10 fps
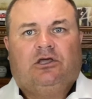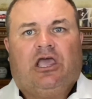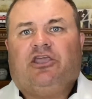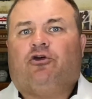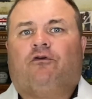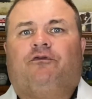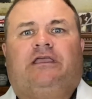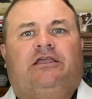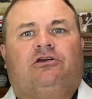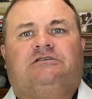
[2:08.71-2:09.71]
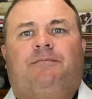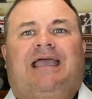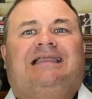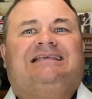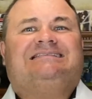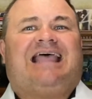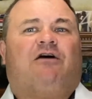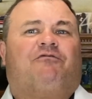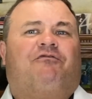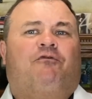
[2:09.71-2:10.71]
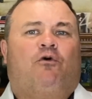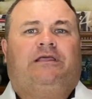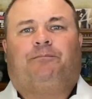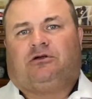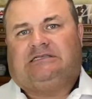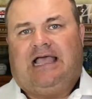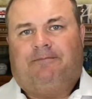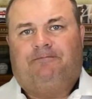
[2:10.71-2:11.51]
Year over year, demand is down 40%.